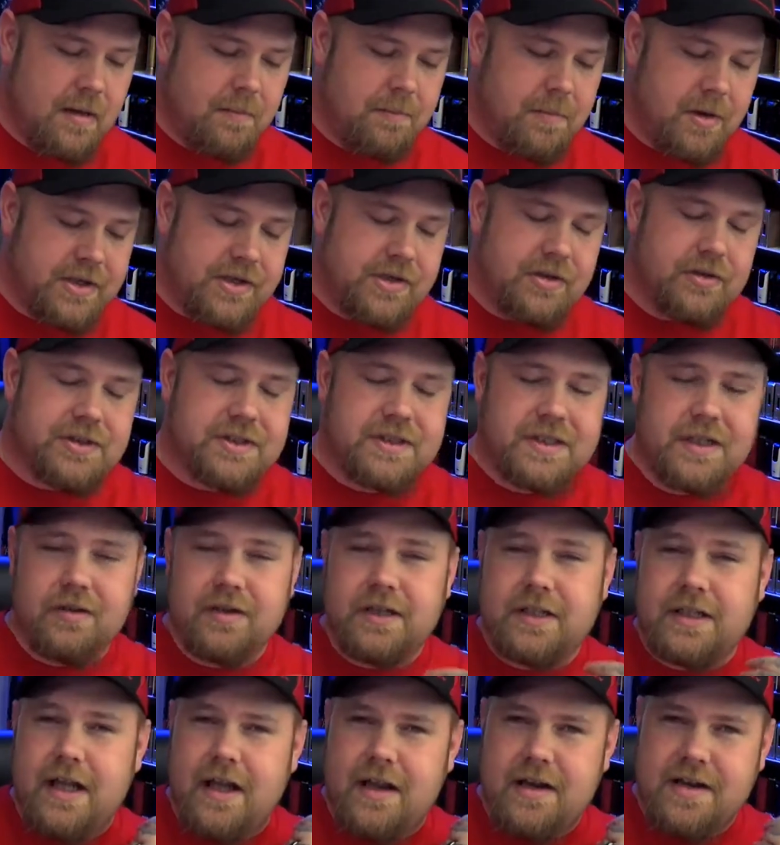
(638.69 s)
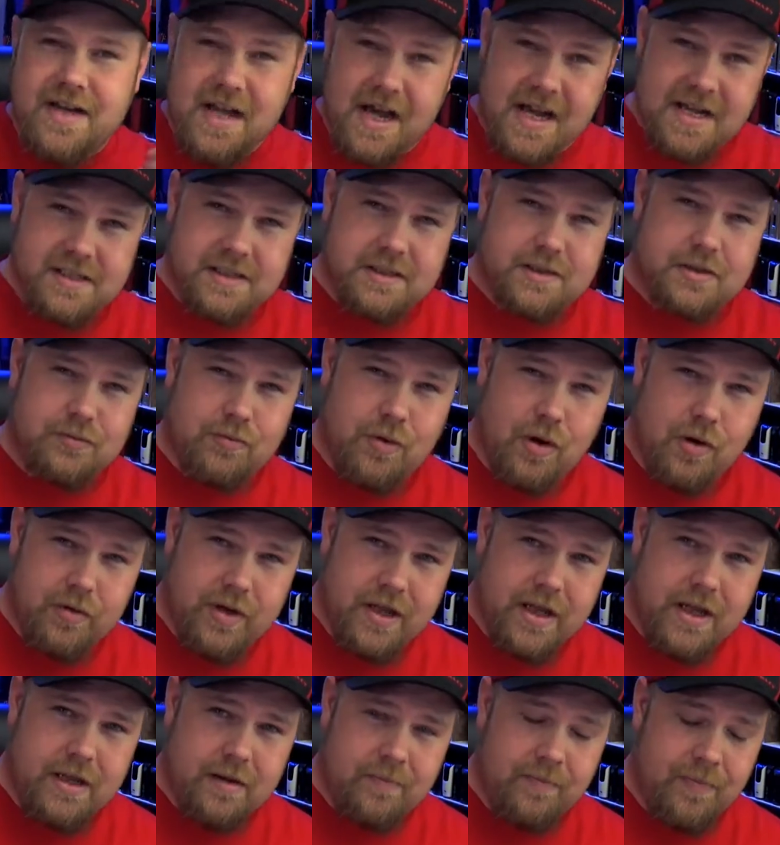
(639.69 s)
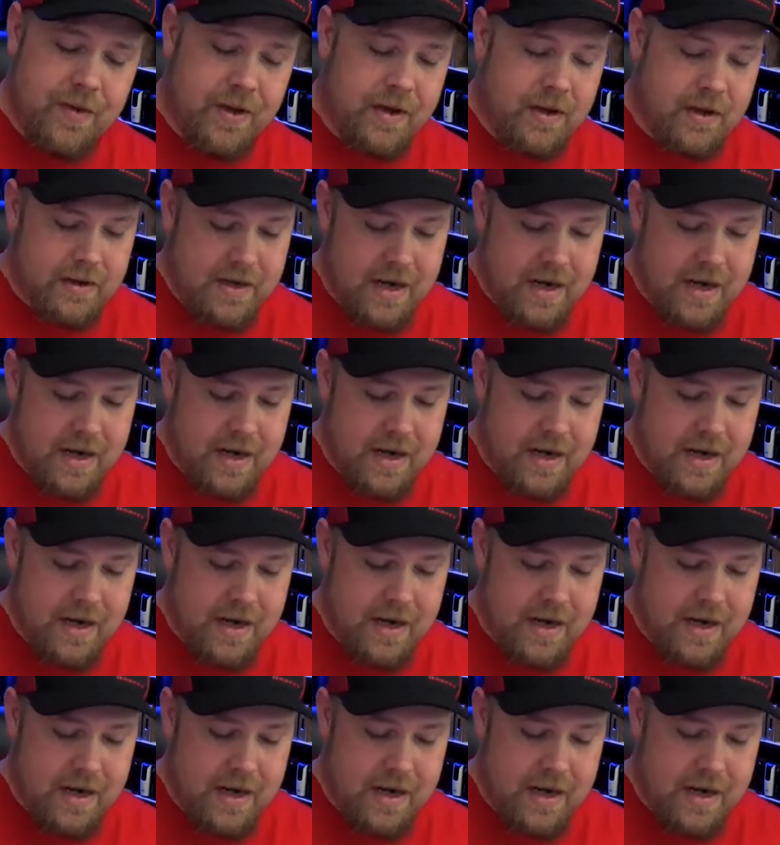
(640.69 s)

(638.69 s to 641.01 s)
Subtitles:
but you'll still get that nice throat hit.